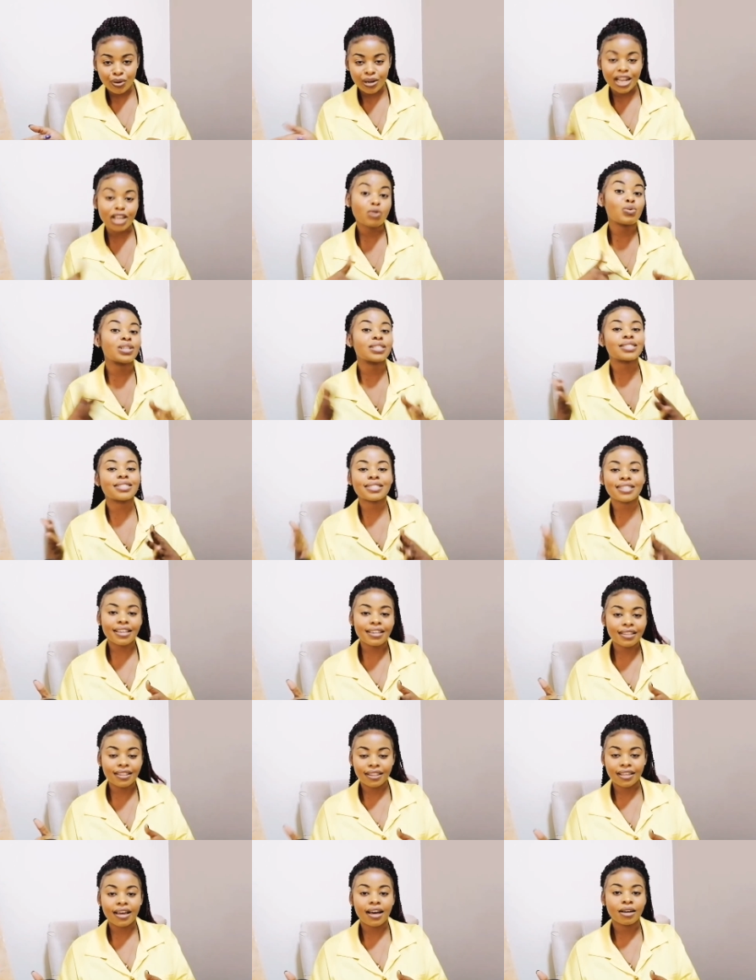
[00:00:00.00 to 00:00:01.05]
like we're
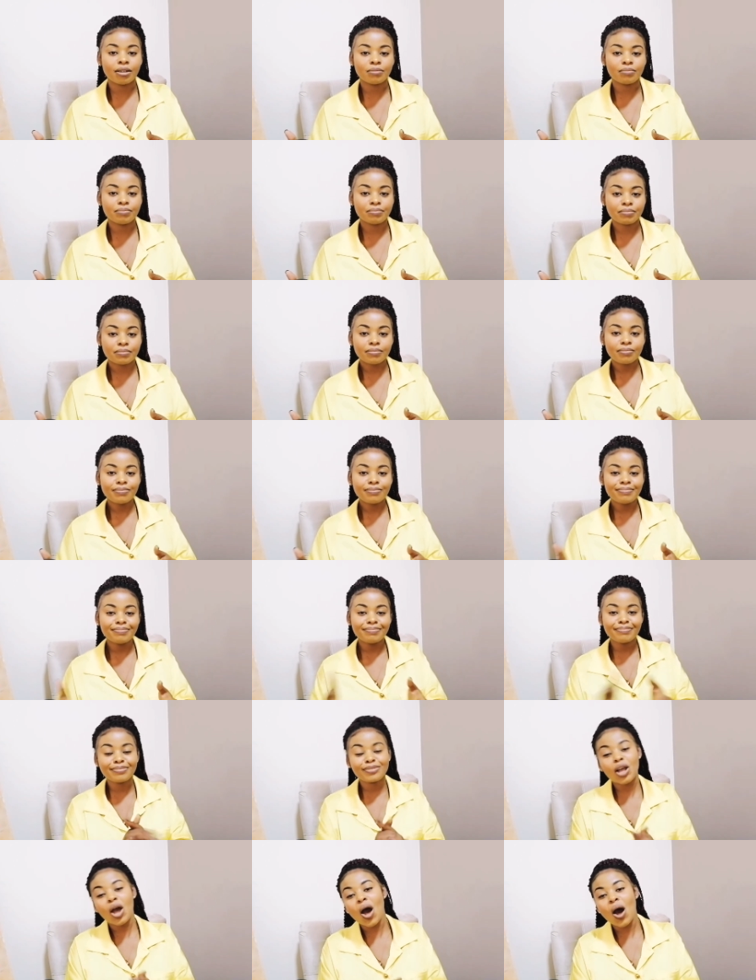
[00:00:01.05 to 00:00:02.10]
saying there
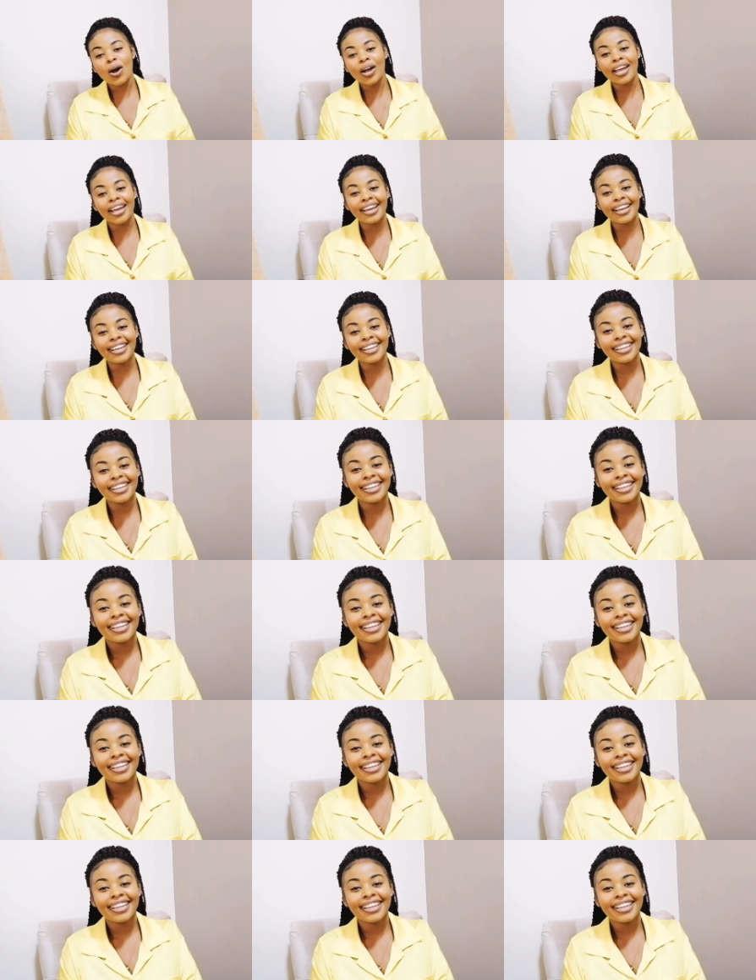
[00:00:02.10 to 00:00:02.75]
okay